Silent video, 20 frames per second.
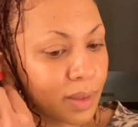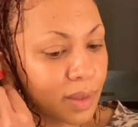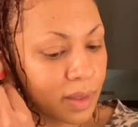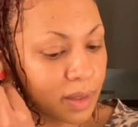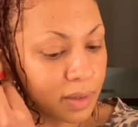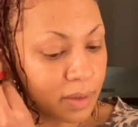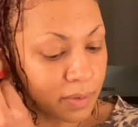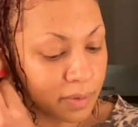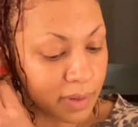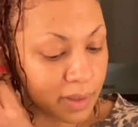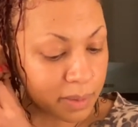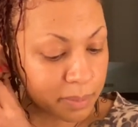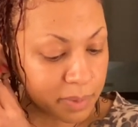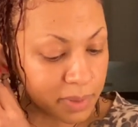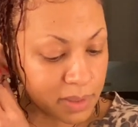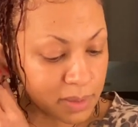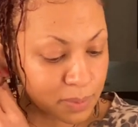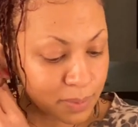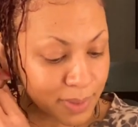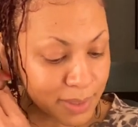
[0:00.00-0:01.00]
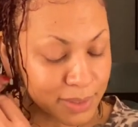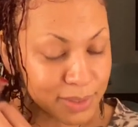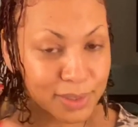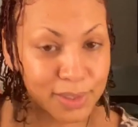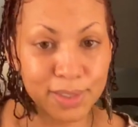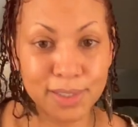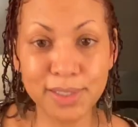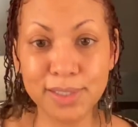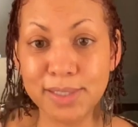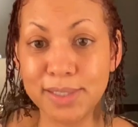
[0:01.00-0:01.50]
I know Aubrey's watching
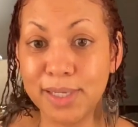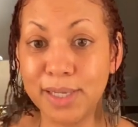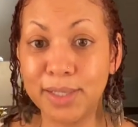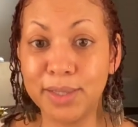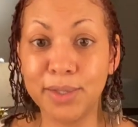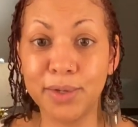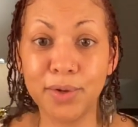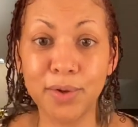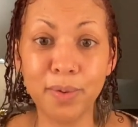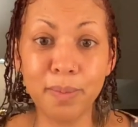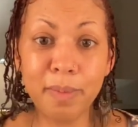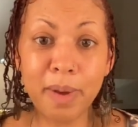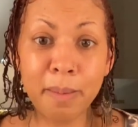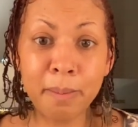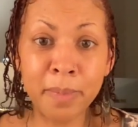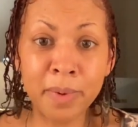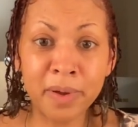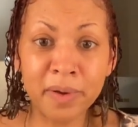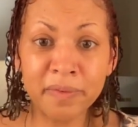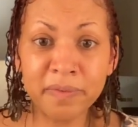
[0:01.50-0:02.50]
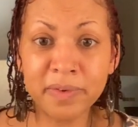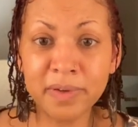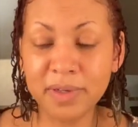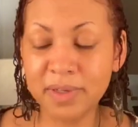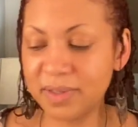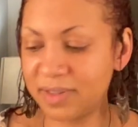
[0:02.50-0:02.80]
this like, there go my mother.